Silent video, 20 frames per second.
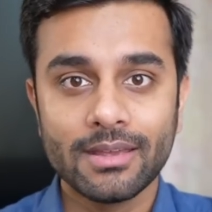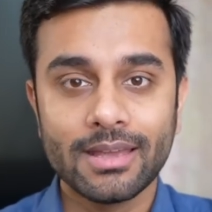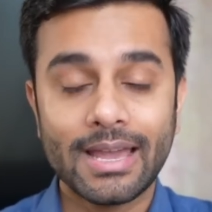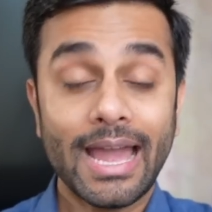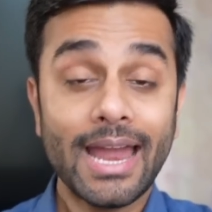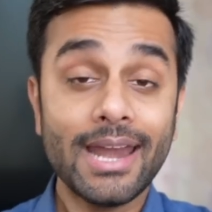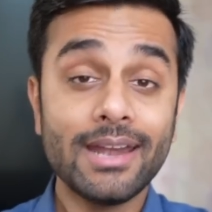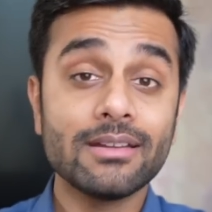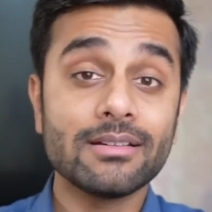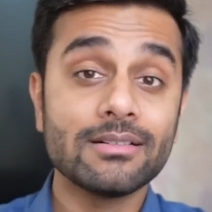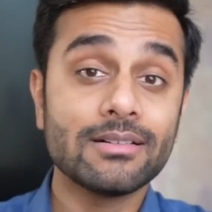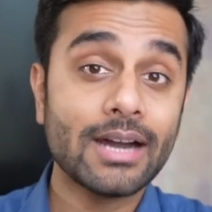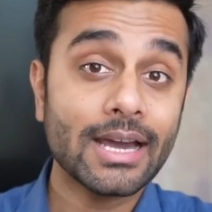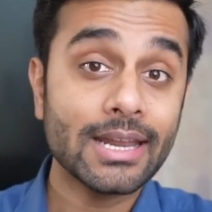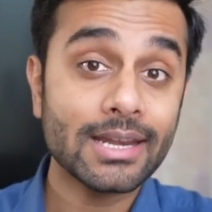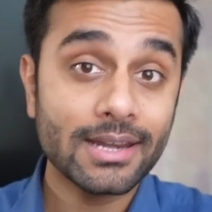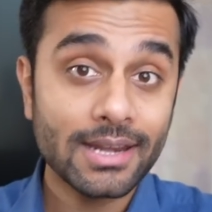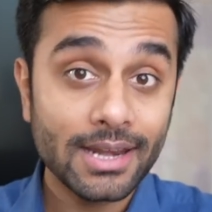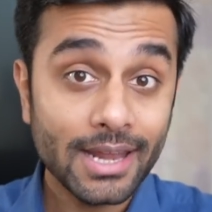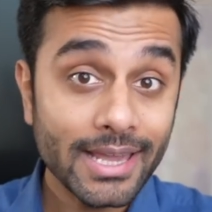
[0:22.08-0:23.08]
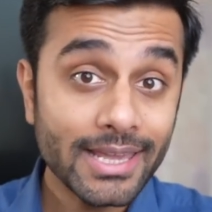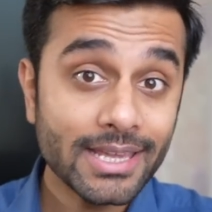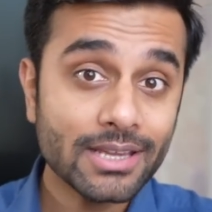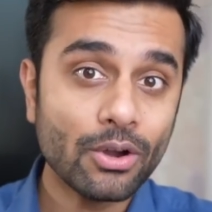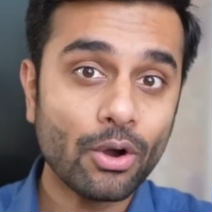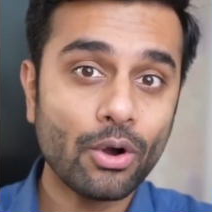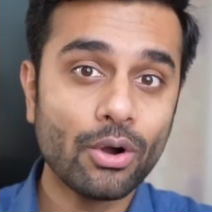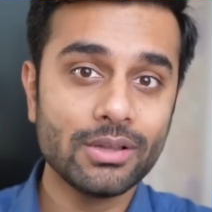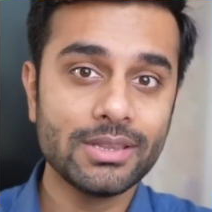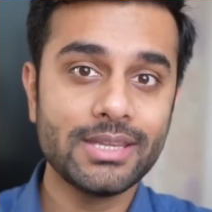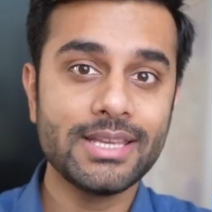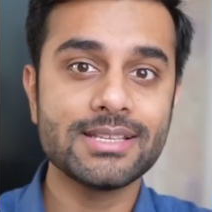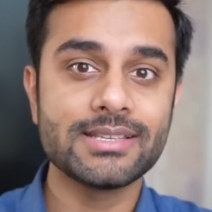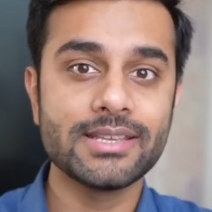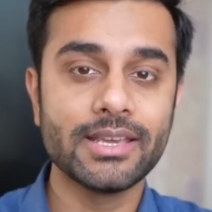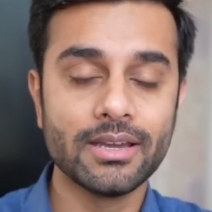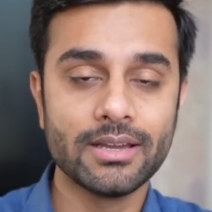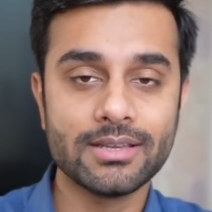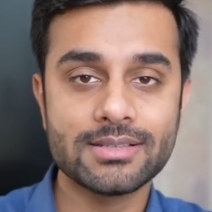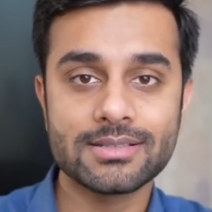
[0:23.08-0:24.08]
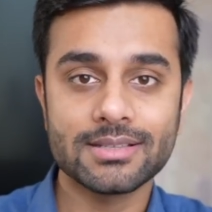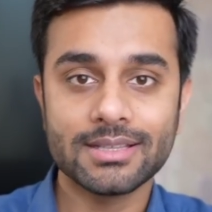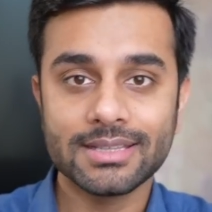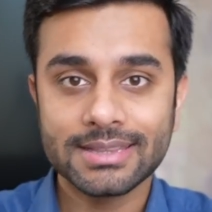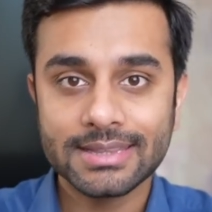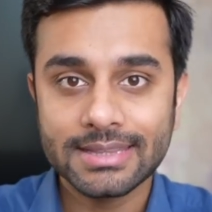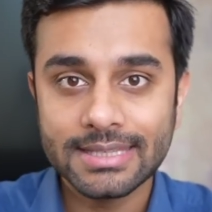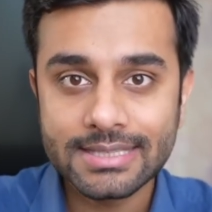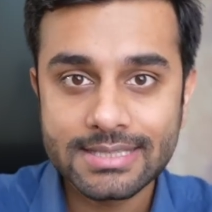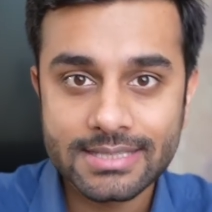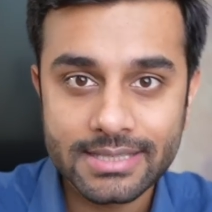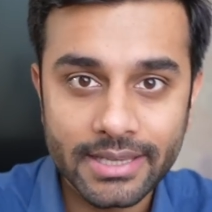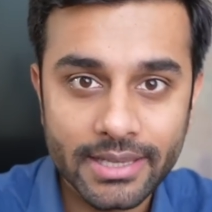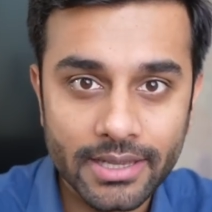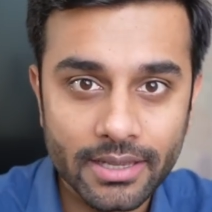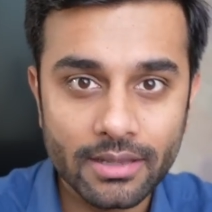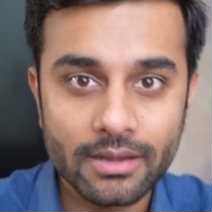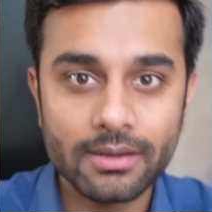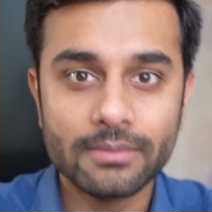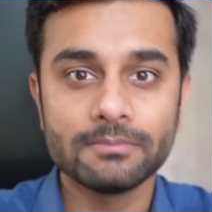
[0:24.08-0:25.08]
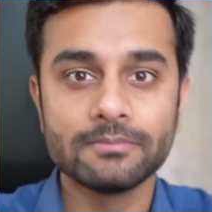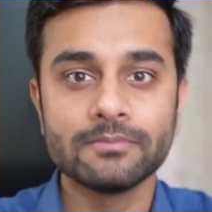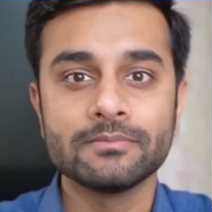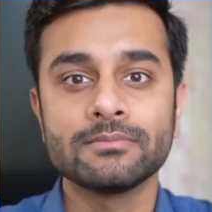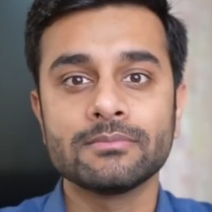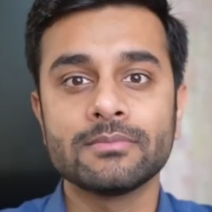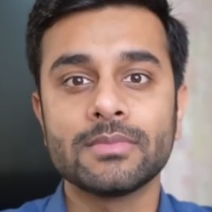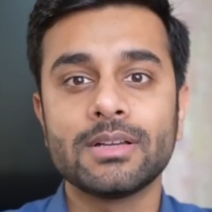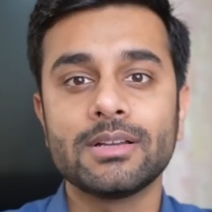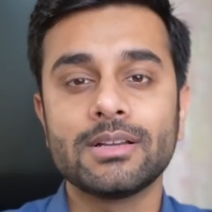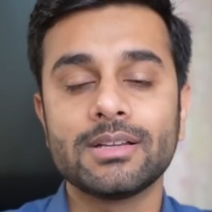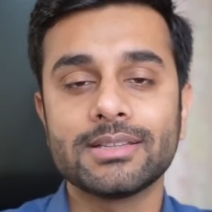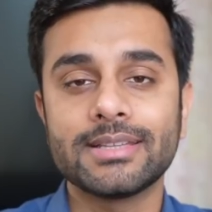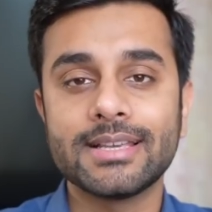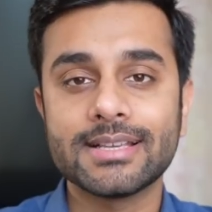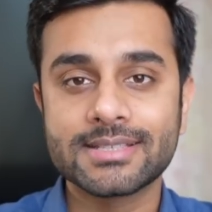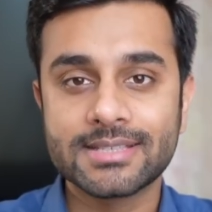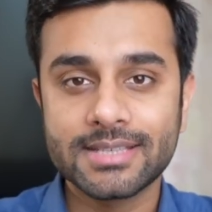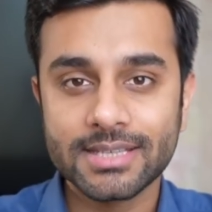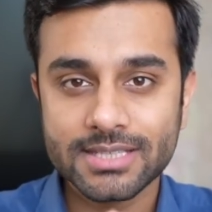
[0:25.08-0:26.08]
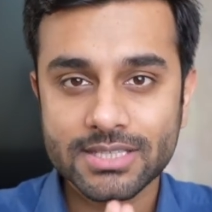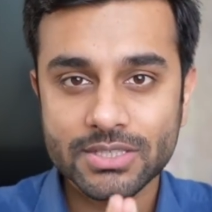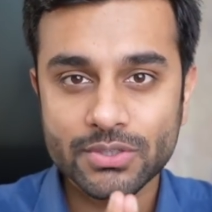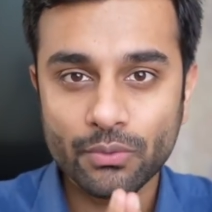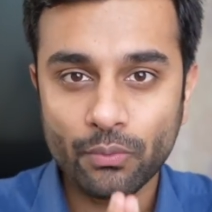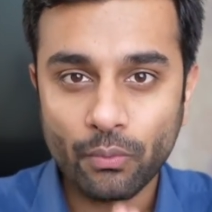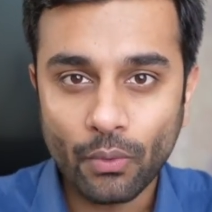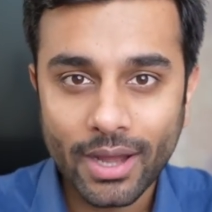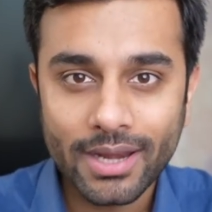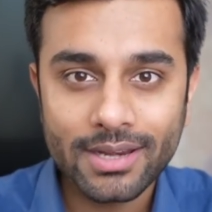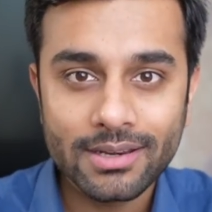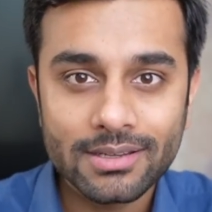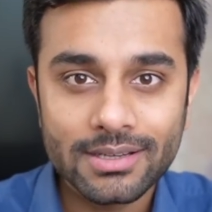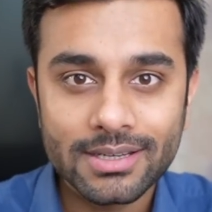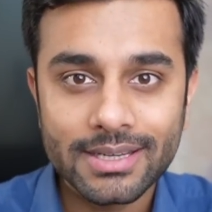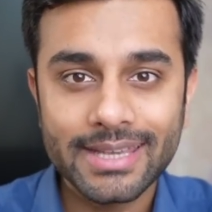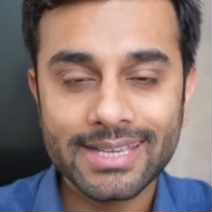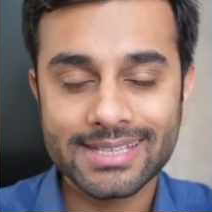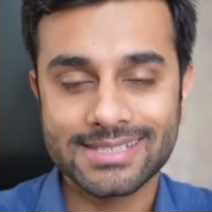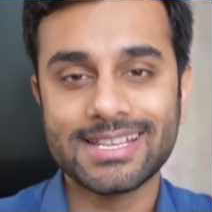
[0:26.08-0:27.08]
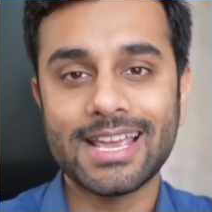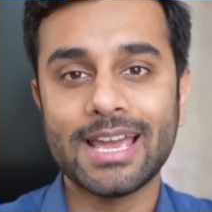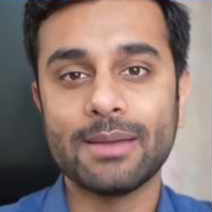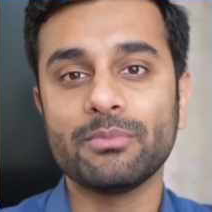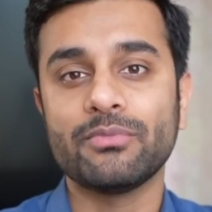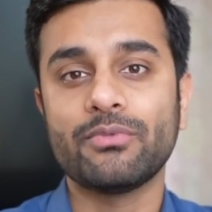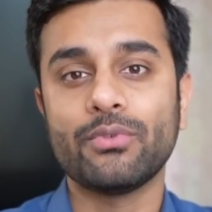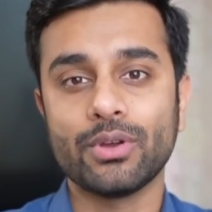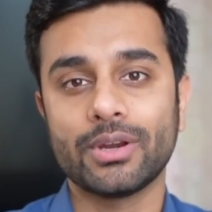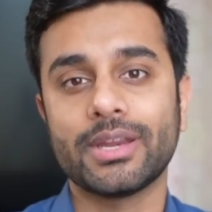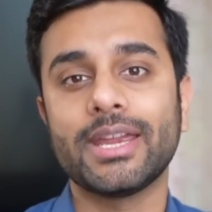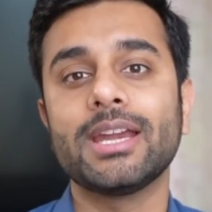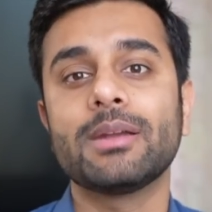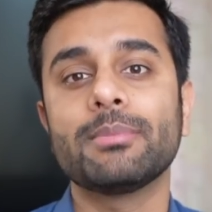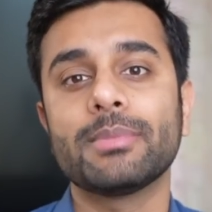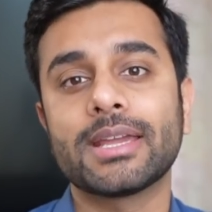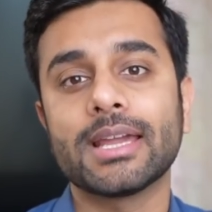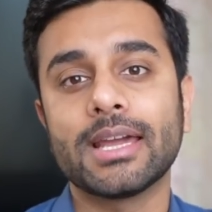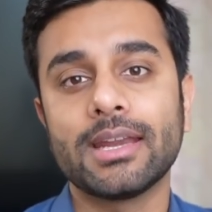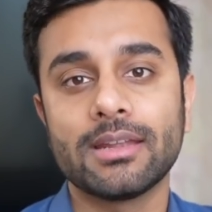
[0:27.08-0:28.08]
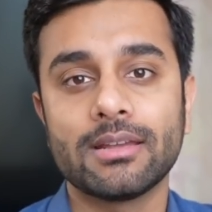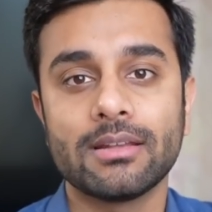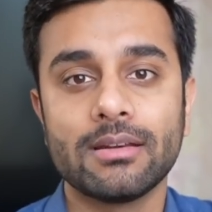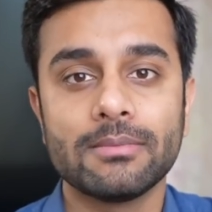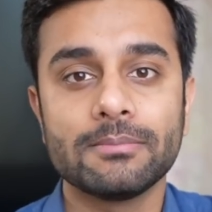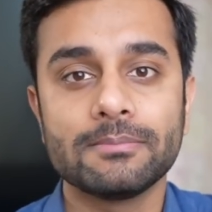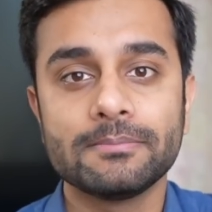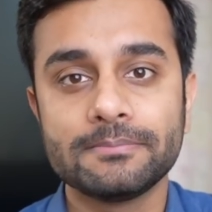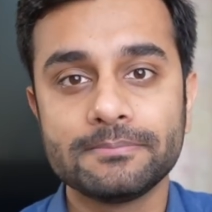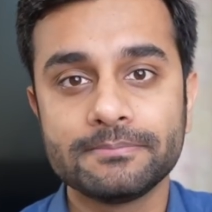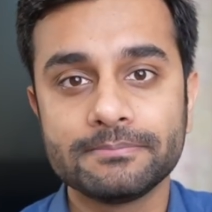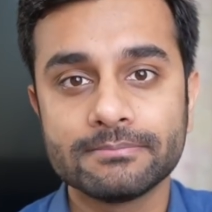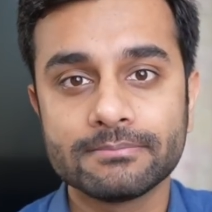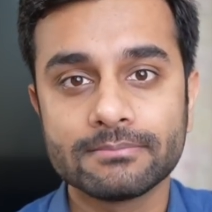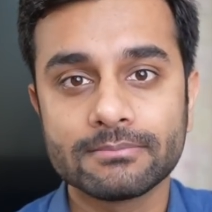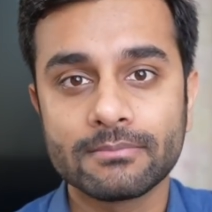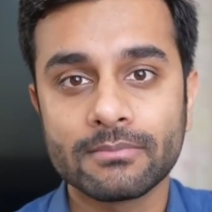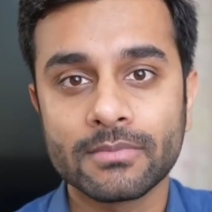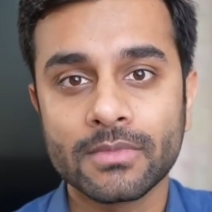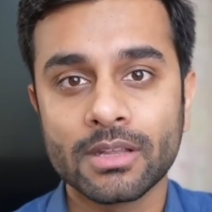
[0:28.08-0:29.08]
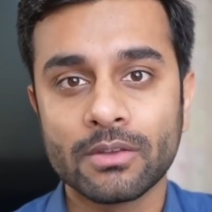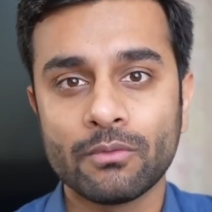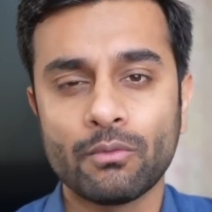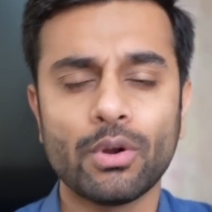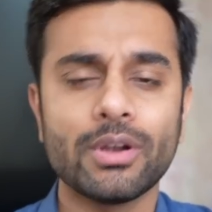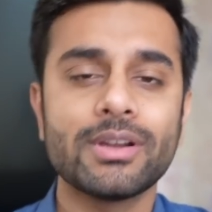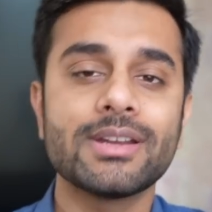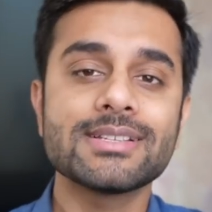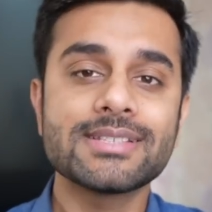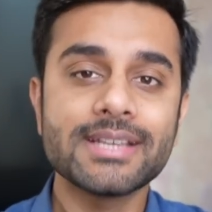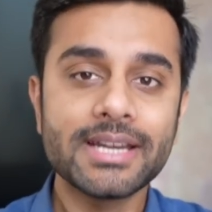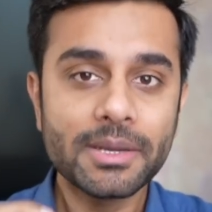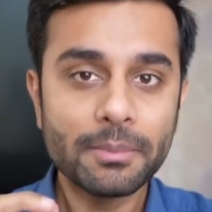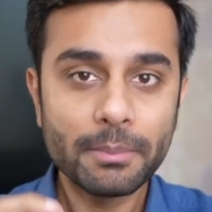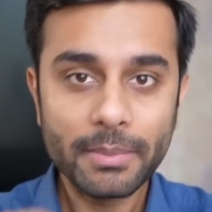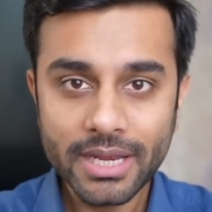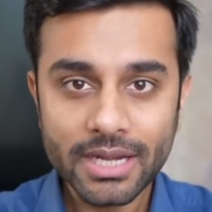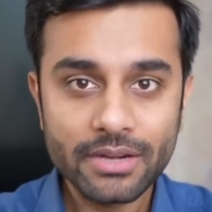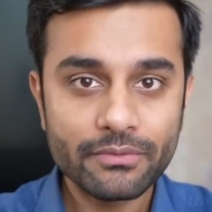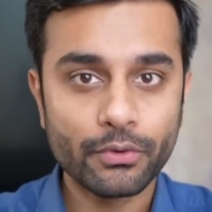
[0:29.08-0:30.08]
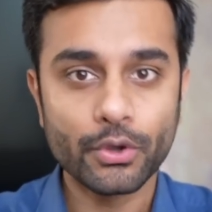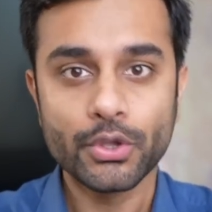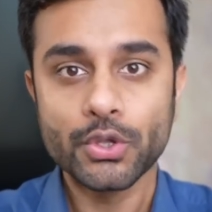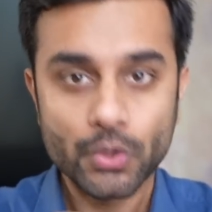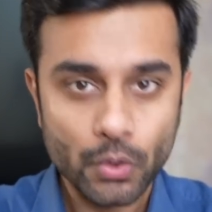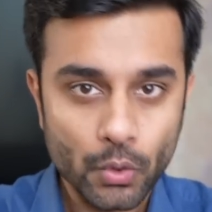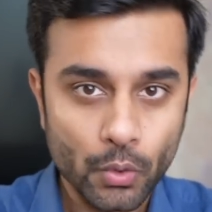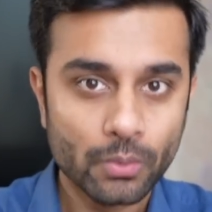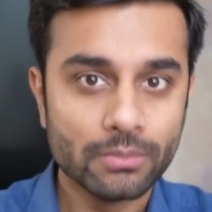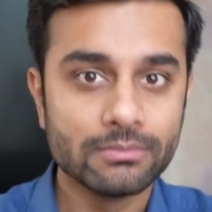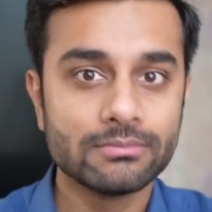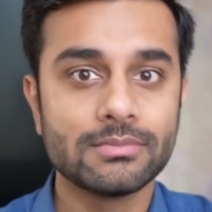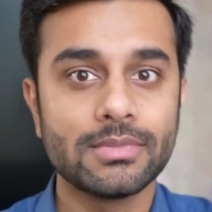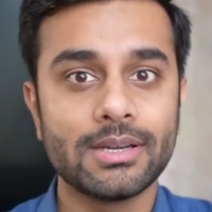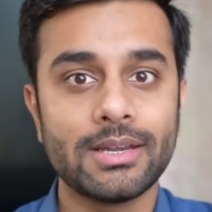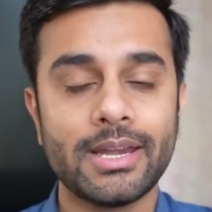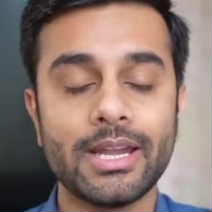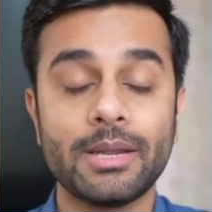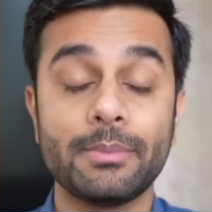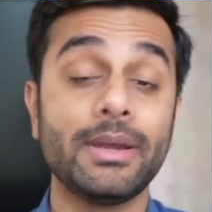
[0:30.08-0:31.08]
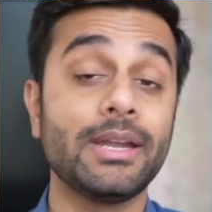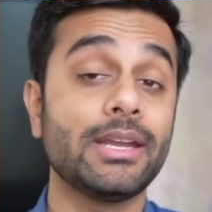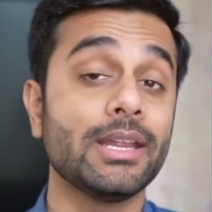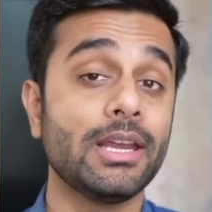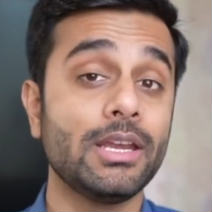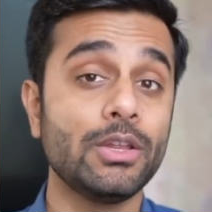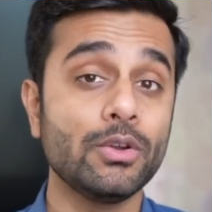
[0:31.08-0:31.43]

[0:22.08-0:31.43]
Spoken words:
And unlike all these years, this year, there's just one exam for gate mechanical. What does it mean for you? Let me tell